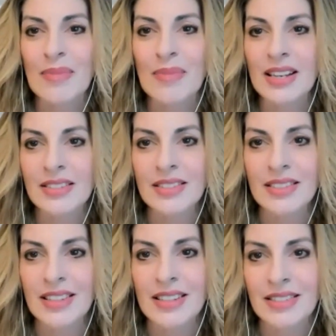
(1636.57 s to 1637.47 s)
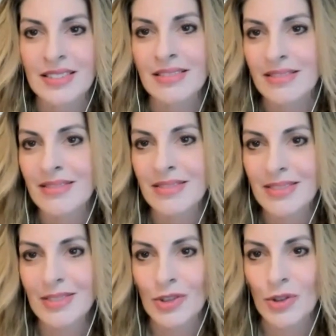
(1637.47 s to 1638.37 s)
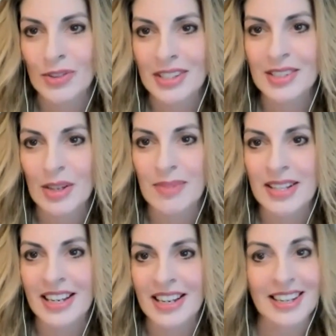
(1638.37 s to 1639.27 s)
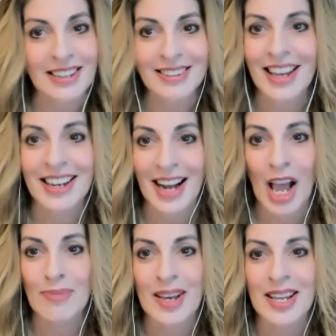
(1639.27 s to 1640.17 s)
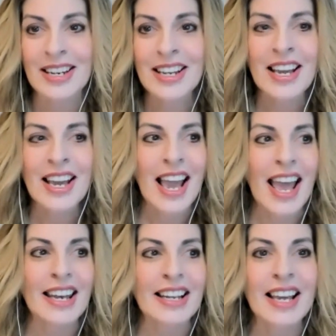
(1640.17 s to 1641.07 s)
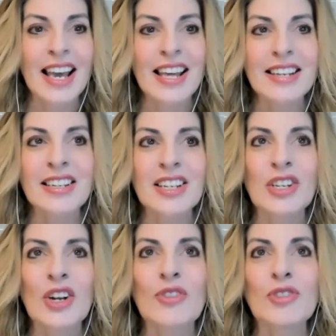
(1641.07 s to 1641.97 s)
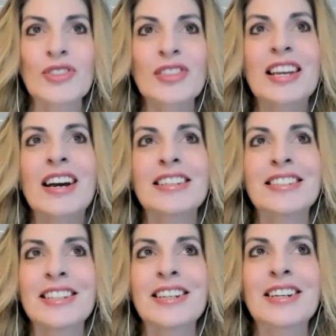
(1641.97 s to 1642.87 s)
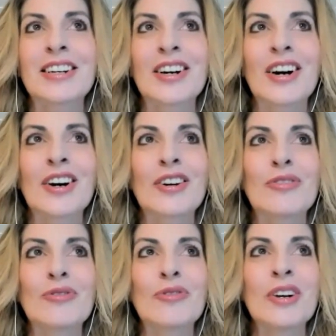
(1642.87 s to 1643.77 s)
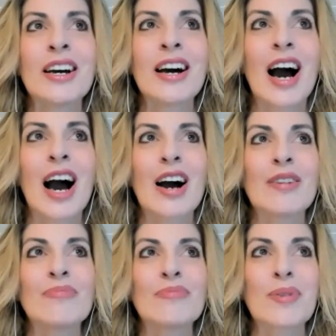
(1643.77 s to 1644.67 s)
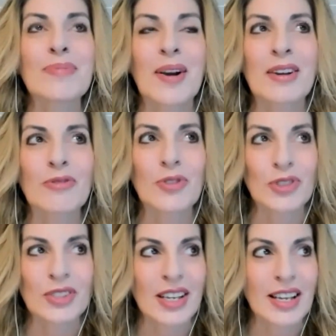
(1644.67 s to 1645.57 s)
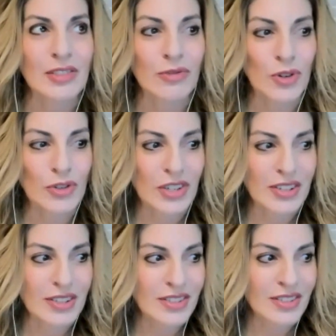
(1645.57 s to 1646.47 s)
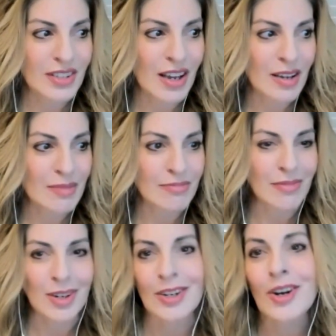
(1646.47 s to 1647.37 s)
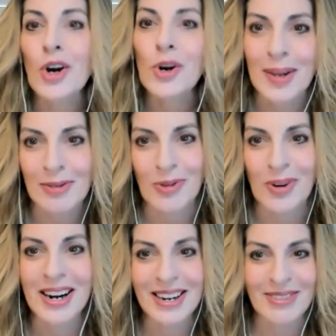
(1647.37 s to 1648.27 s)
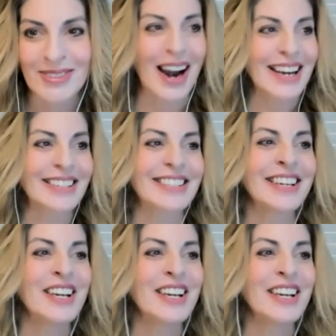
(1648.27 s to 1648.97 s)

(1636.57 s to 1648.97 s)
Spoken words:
is certainly something that can happen. And again, just the idea of preparing for success versus hoping for it, right?